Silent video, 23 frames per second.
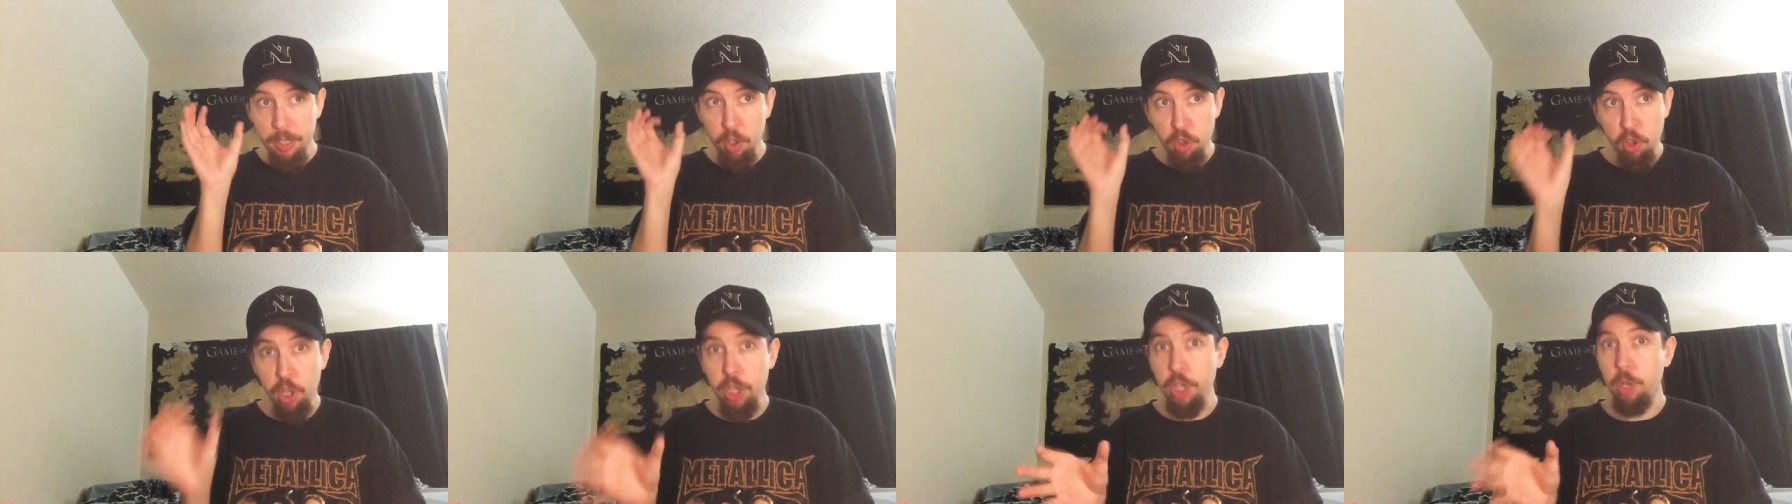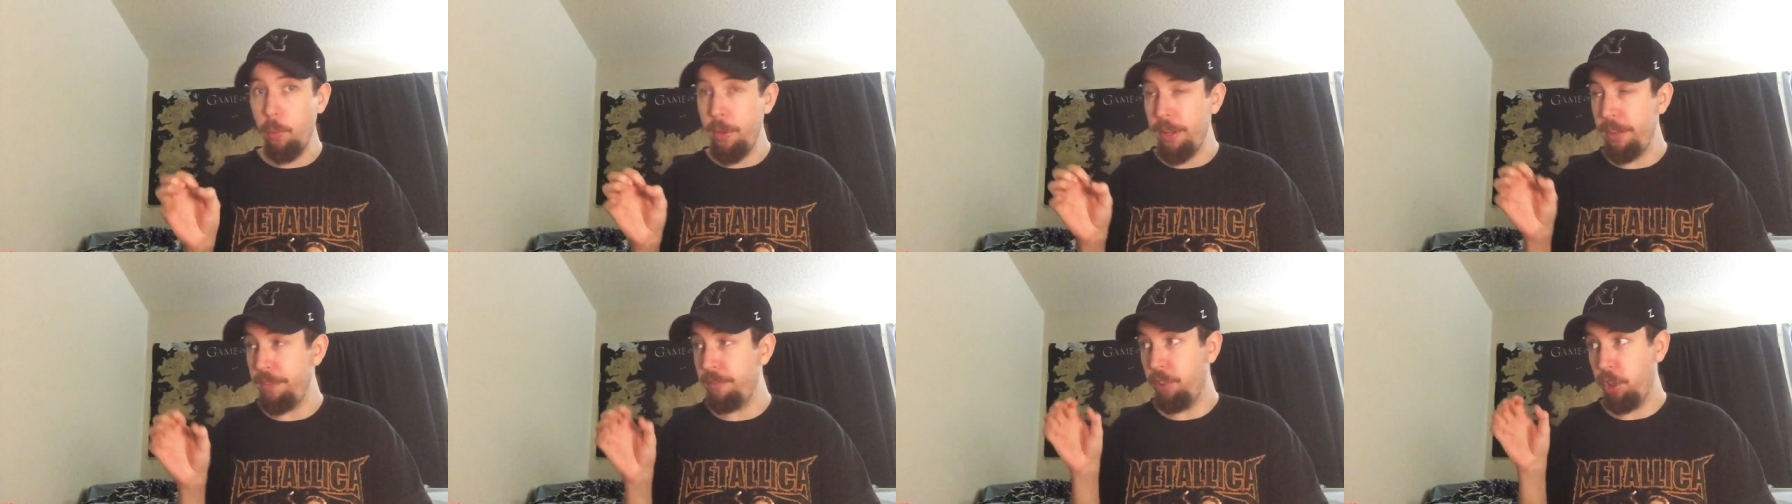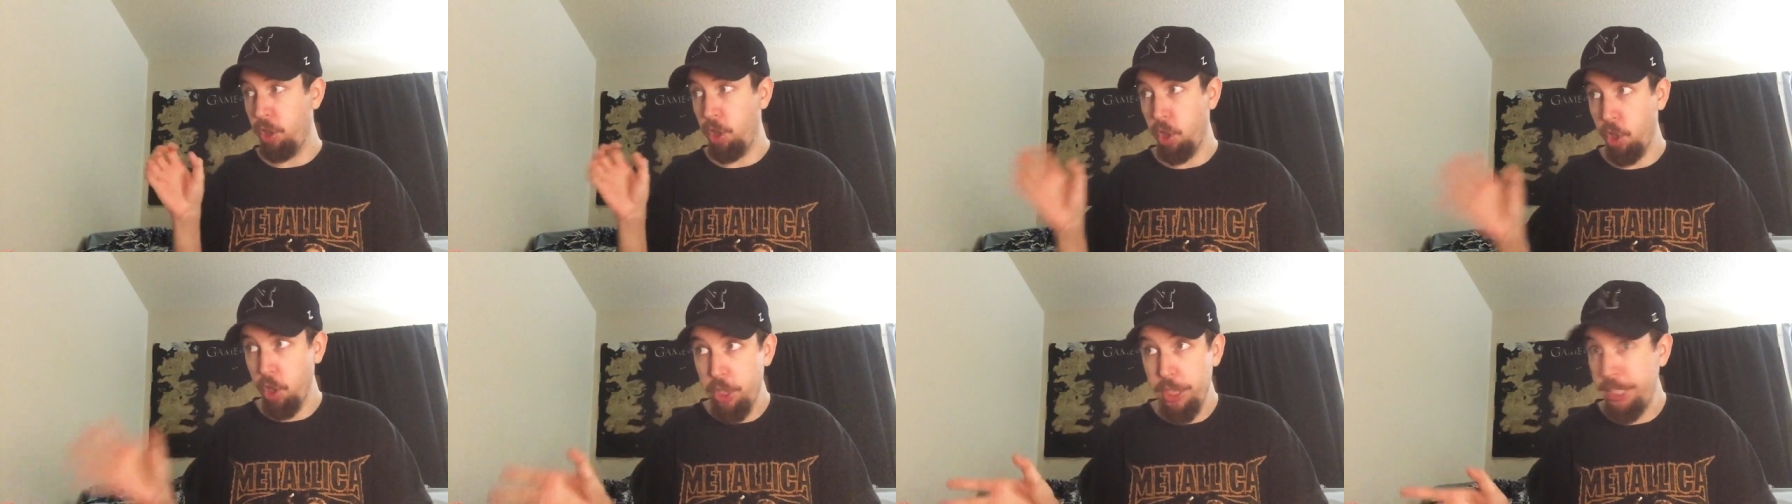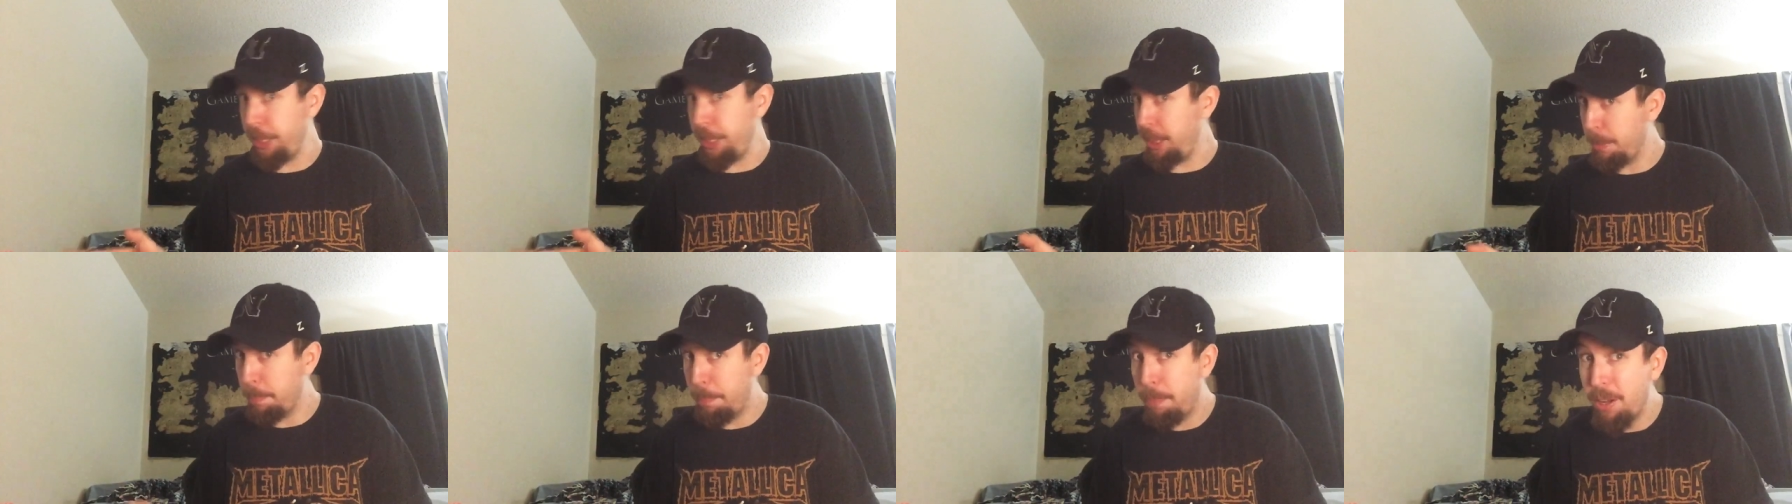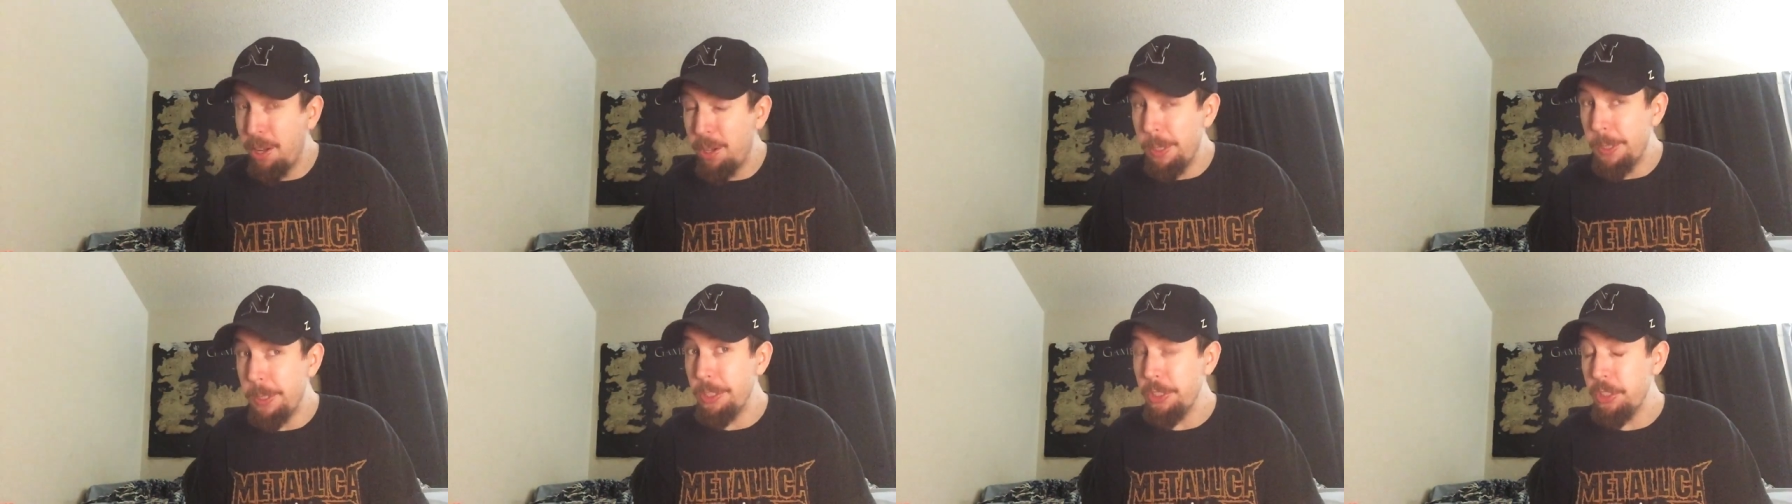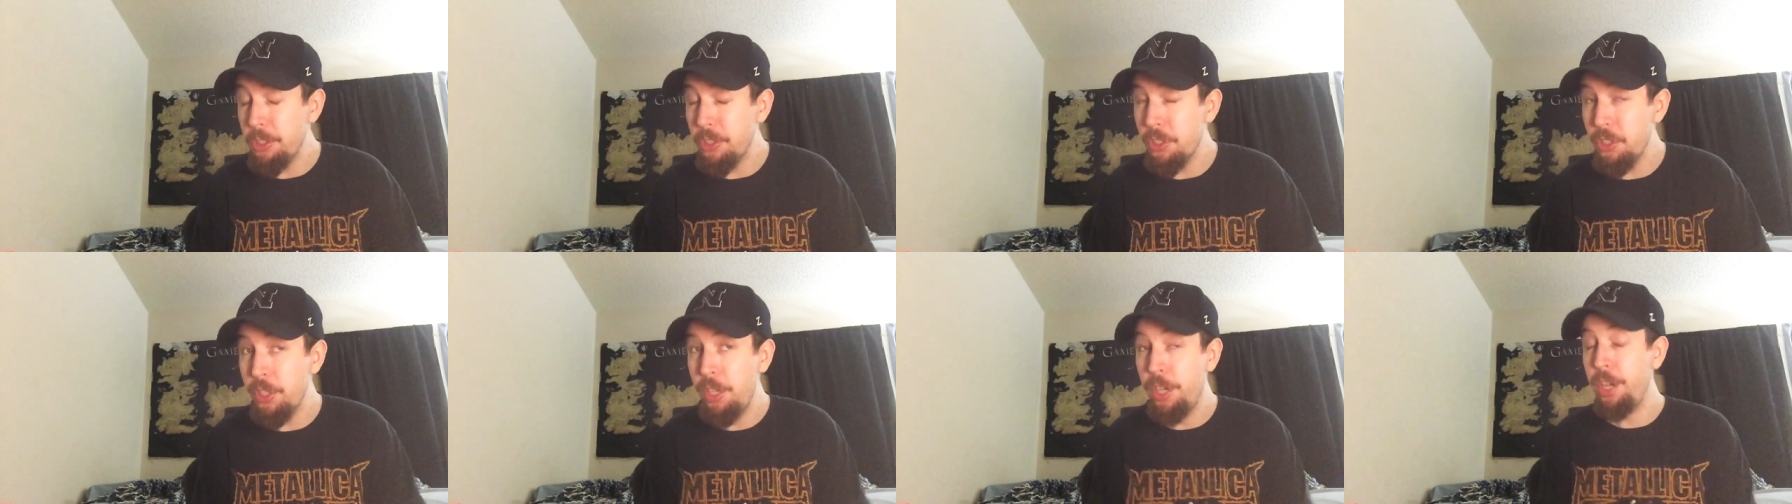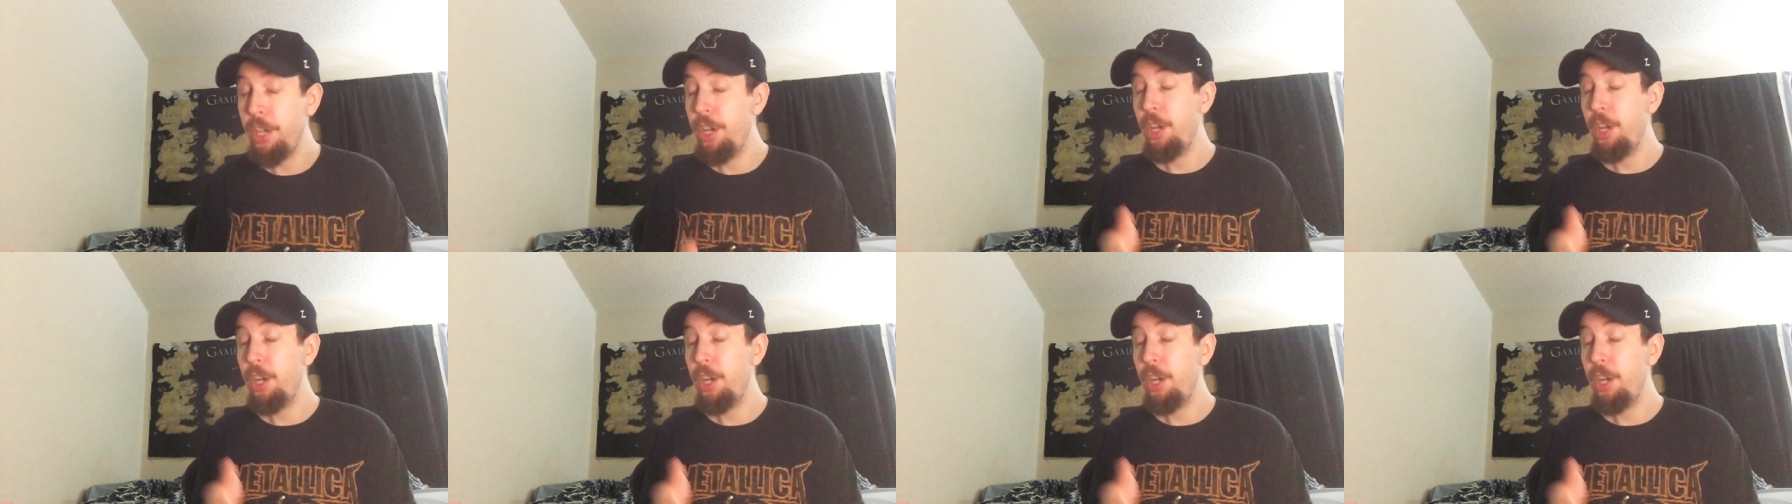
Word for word: look, we've looked at the polls,